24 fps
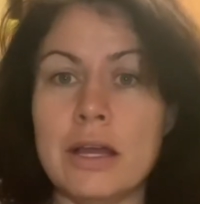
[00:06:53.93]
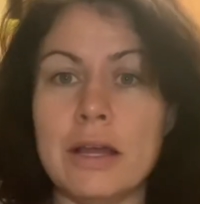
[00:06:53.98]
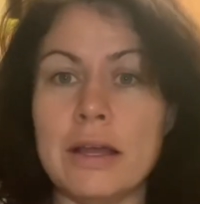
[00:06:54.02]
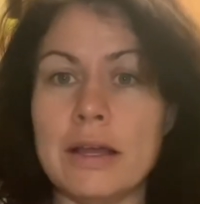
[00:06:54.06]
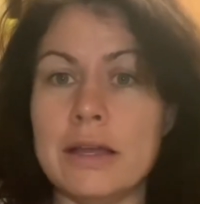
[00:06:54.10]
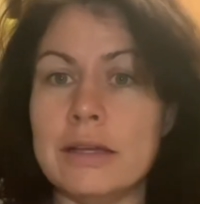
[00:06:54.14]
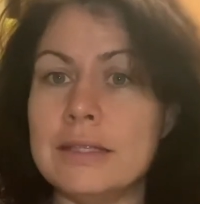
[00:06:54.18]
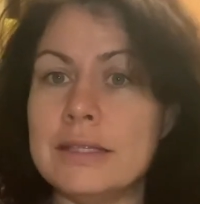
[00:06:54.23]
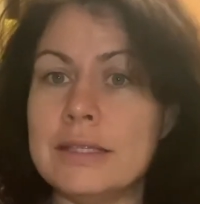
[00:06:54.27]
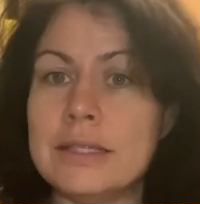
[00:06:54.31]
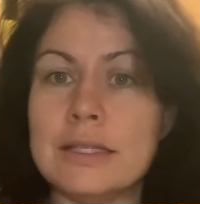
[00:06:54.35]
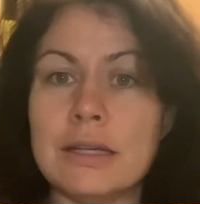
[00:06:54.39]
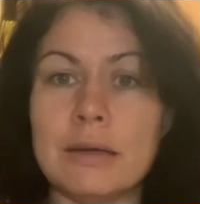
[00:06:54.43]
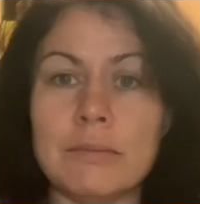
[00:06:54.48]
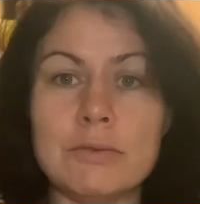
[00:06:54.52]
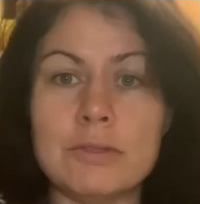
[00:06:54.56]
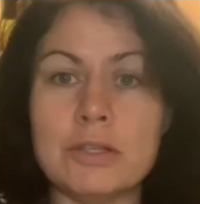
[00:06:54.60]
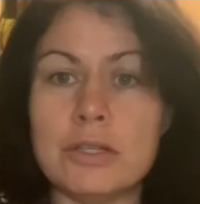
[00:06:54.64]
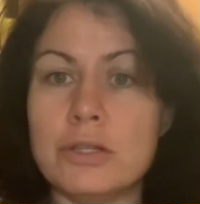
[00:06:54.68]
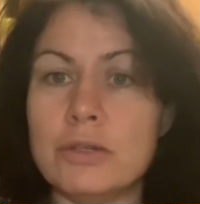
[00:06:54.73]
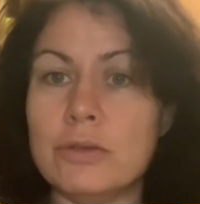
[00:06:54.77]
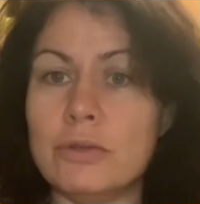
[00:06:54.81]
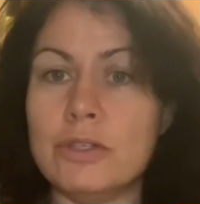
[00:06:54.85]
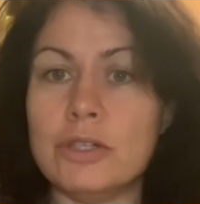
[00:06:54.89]

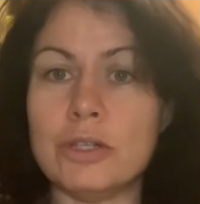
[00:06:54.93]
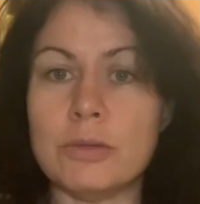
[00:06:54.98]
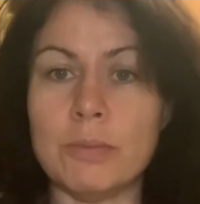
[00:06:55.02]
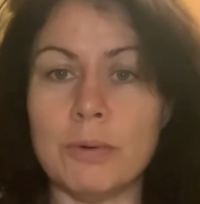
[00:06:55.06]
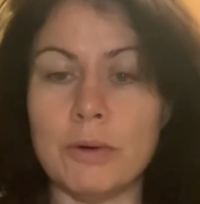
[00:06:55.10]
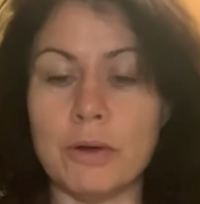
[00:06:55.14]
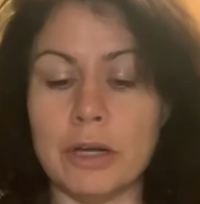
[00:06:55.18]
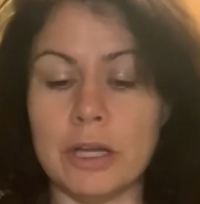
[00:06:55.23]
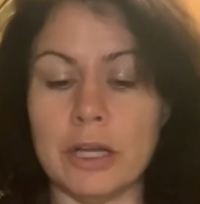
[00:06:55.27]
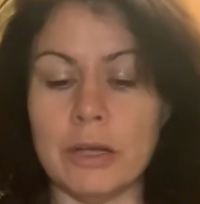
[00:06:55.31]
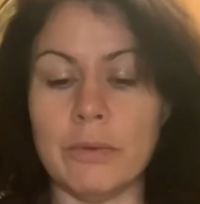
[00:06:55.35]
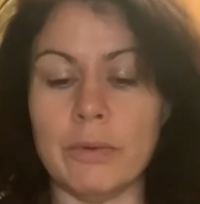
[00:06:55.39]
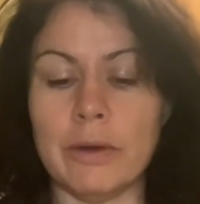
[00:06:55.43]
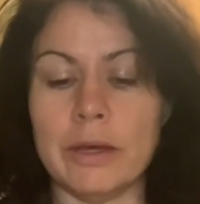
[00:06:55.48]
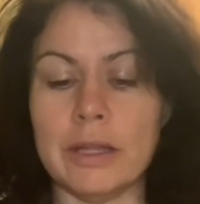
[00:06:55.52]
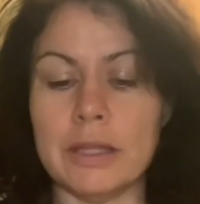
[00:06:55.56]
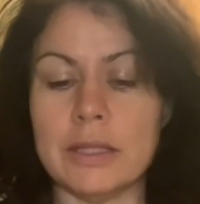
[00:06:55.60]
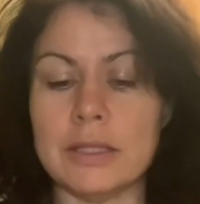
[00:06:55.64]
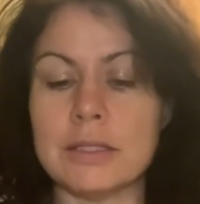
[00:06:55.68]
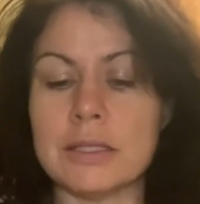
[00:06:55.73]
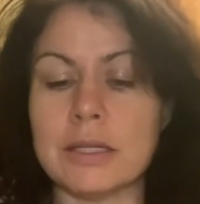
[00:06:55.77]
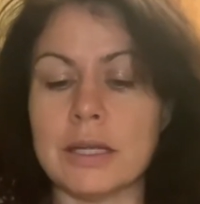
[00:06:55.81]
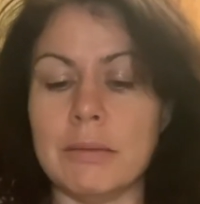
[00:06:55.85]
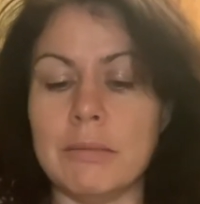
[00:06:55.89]
substitute your pudding with.
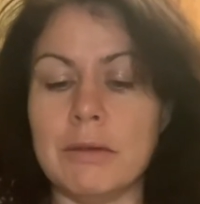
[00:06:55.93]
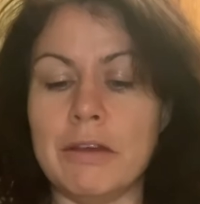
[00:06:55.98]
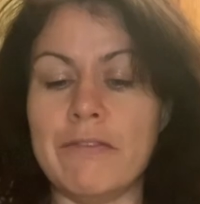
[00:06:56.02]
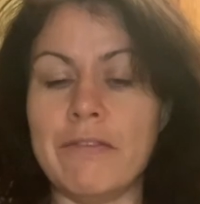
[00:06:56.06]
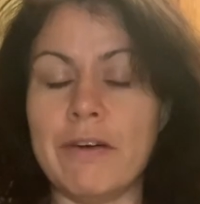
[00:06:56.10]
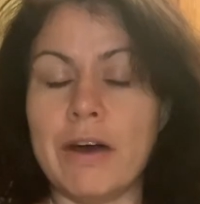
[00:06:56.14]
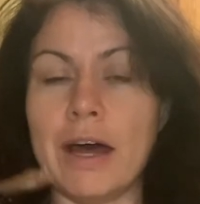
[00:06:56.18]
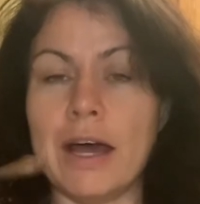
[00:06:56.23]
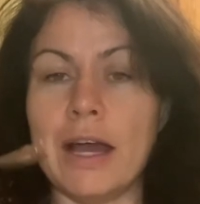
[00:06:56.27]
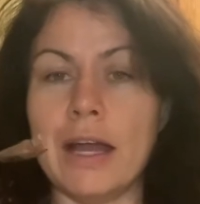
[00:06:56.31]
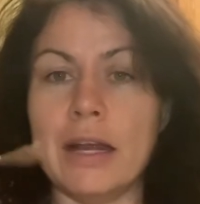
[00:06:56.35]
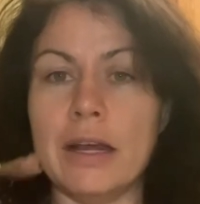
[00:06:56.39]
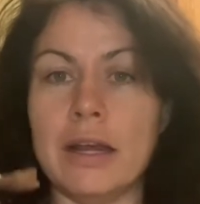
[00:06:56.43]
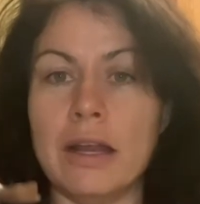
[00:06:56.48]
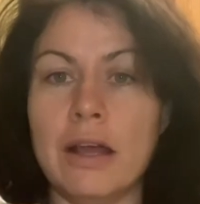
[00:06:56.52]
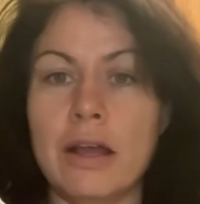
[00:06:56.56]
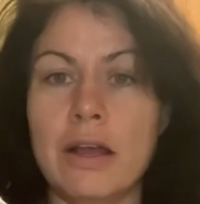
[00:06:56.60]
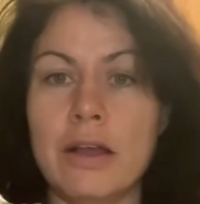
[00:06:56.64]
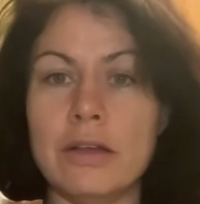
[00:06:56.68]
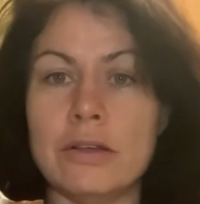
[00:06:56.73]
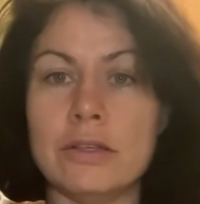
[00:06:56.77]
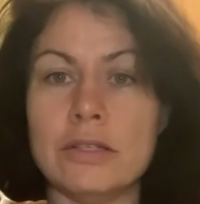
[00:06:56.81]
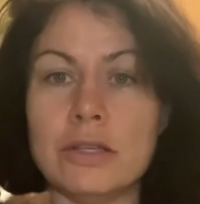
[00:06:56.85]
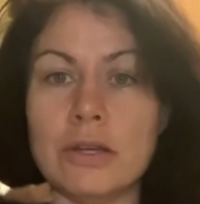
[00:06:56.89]
It's gonna be fine.
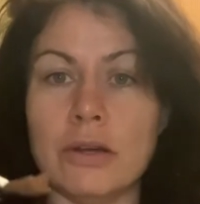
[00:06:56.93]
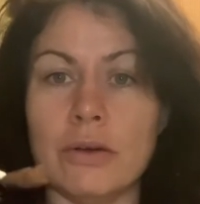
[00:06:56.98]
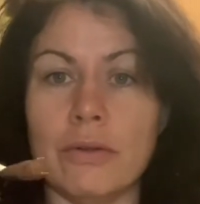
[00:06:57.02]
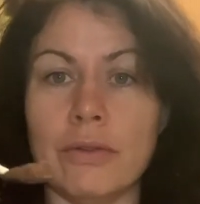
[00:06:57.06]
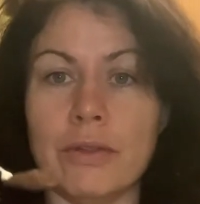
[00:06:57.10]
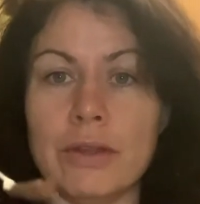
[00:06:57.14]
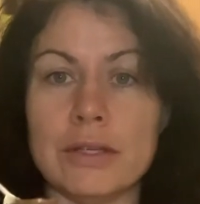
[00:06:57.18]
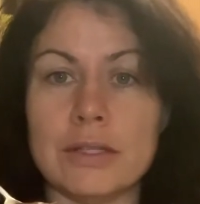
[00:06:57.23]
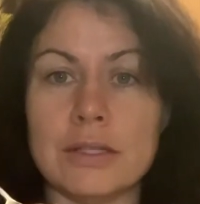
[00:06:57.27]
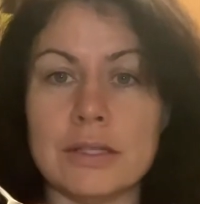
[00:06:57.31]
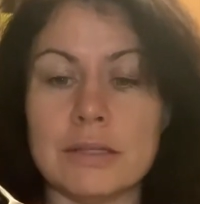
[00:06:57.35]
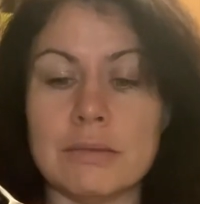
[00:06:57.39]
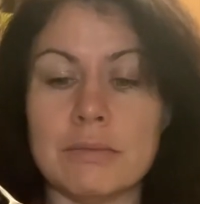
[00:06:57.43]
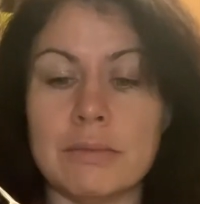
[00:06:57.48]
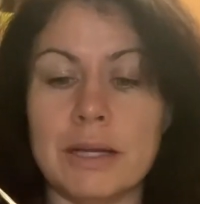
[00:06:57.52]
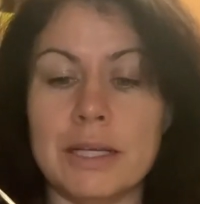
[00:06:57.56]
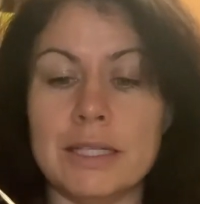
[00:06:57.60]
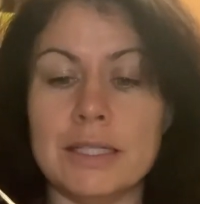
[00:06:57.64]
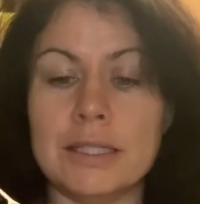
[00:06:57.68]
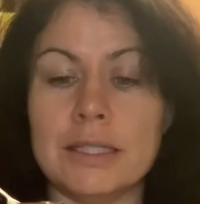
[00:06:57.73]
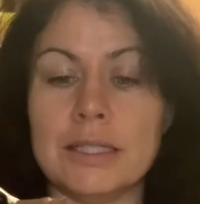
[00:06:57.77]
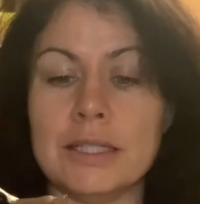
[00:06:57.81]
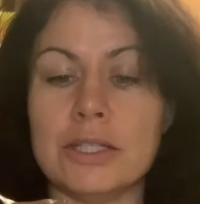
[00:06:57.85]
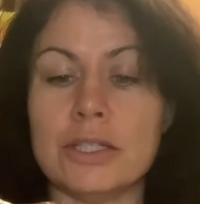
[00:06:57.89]
So this is my
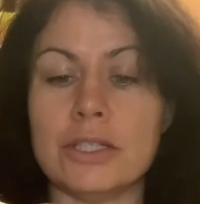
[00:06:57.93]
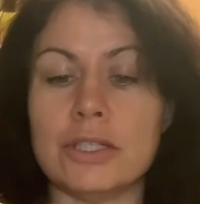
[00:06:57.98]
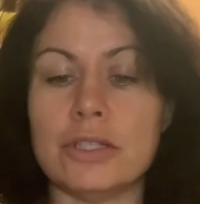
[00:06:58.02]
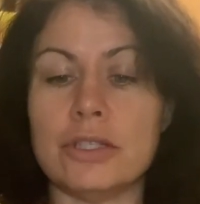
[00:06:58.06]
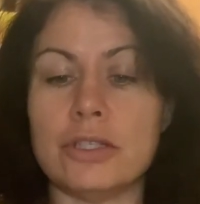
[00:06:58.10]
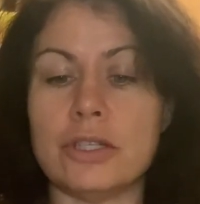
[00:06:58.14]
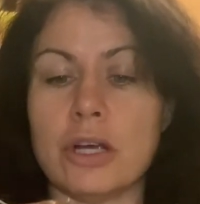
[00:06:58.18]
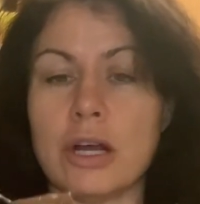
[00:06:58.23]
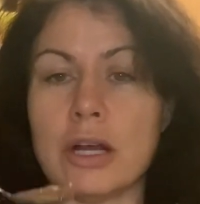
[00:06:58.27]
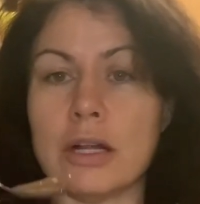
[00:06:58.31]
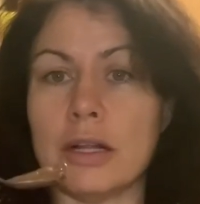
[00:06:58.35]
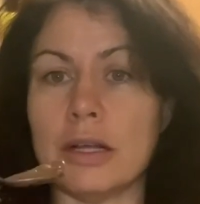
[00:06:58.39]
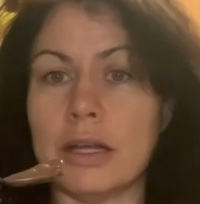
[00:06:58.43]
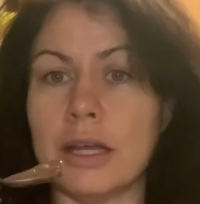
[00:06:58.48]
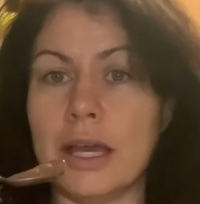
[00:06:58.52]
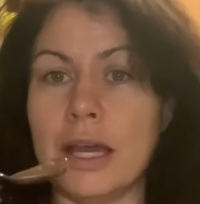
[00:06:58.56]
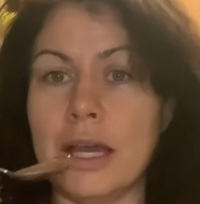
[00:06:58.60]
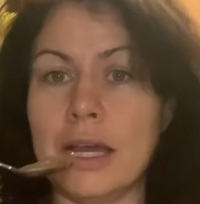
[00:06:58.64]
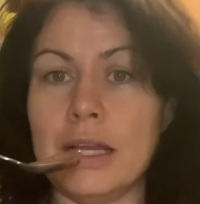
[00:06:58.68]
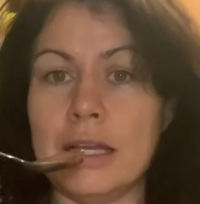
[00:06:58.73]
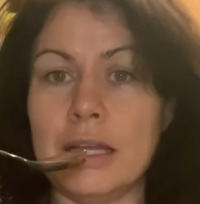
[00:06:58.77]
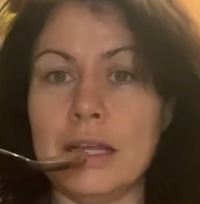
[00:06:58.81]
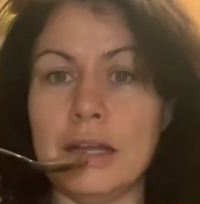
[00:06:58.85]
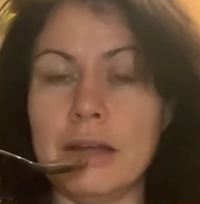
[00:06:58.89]
delicious chocolate
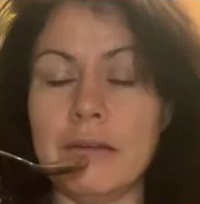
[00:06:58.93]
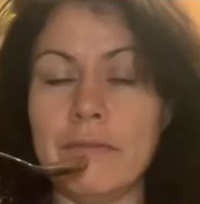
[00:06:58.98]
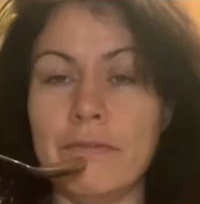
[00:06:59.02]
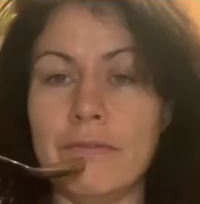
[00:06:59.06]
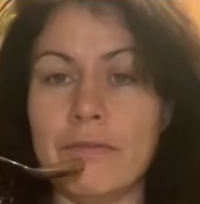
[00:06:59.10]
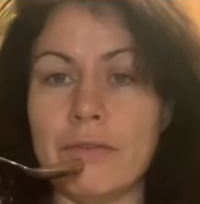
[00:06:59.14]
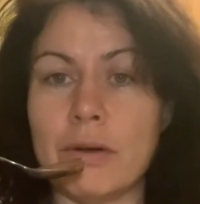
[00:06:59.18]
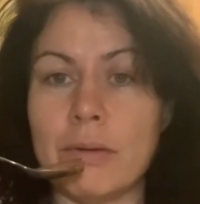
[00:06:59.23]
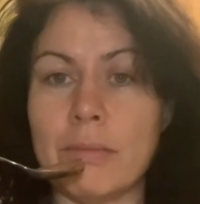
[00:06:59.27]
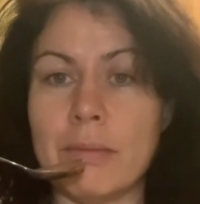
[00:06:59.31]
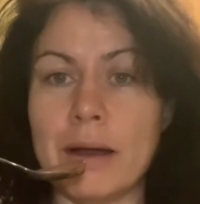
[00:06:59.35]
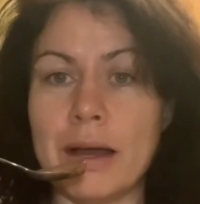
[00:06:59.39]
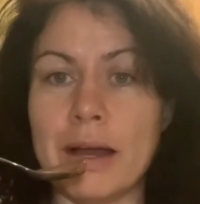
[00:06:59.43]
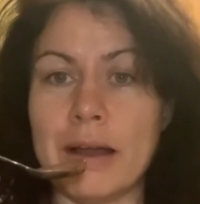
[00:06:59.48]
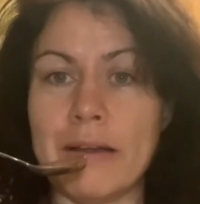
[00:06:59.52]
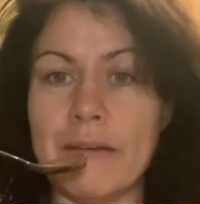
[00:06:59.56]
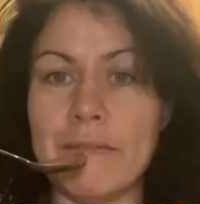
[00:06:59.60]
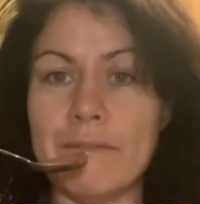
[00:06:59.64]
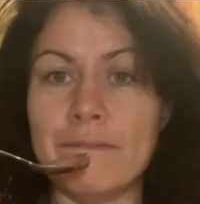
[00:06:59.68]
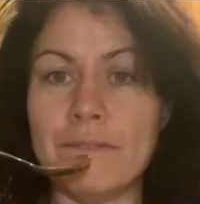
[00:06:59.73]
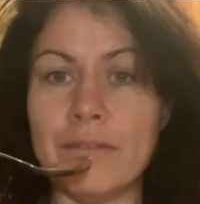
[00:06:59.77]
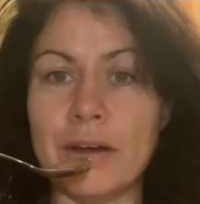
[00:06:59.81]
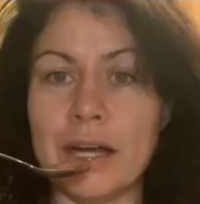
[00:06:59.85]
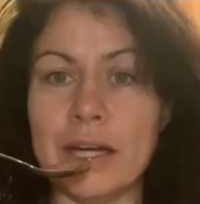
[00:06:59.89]
candy for
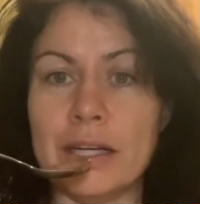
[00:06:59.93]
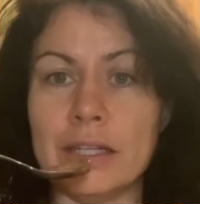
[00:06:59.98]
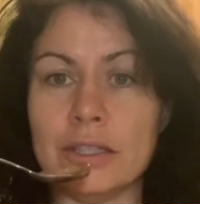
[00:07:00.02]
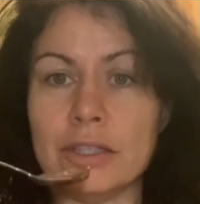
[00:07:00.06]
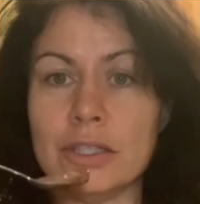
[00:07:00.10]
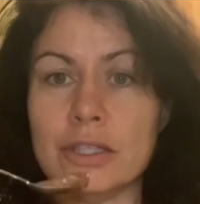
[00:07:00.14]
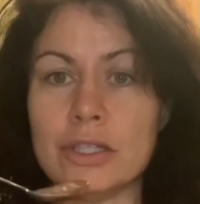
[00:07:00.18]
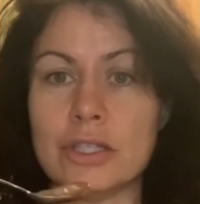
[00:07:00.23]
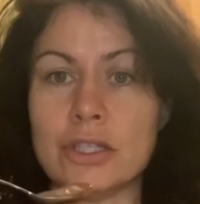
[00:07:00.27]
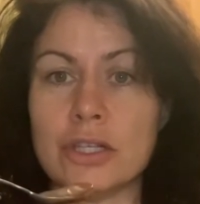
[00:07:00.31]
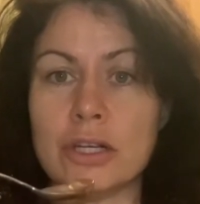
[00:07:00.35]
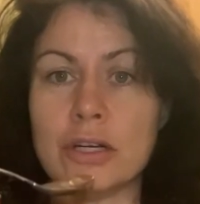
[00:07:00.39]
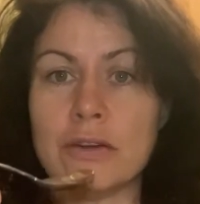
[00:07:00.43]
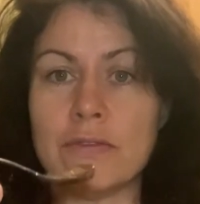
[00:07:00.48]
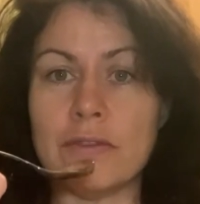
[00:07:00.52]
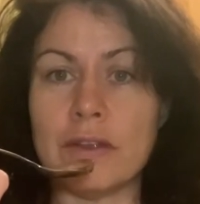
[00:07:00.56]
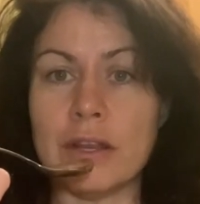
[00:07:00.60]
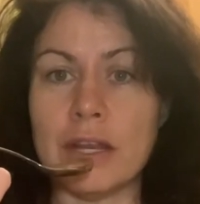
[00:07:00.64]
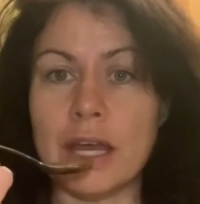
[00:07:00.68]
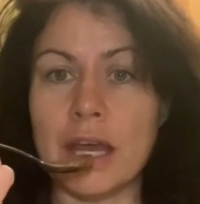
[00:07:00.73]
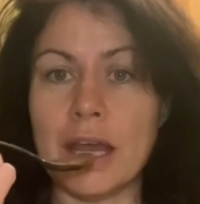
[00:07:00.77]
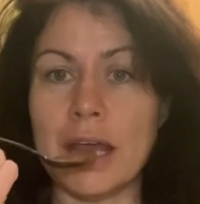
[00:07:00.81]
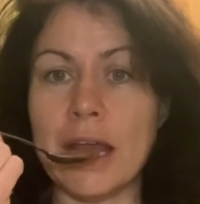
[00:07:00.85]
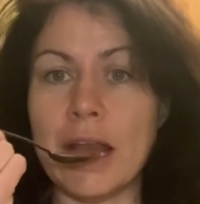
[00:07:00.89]
my final dessert of
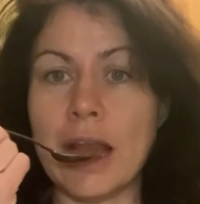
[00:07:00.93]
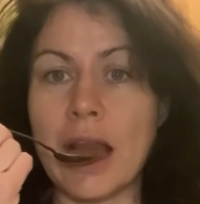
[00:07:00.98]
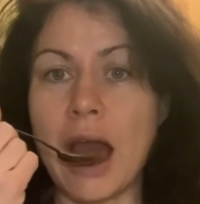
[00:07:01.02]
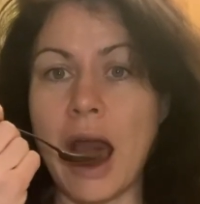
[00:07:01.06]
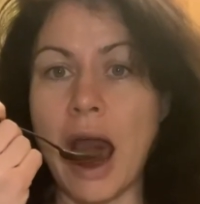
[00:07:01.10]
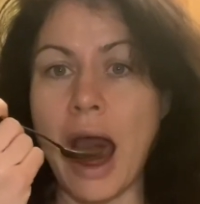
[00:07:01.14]
the night.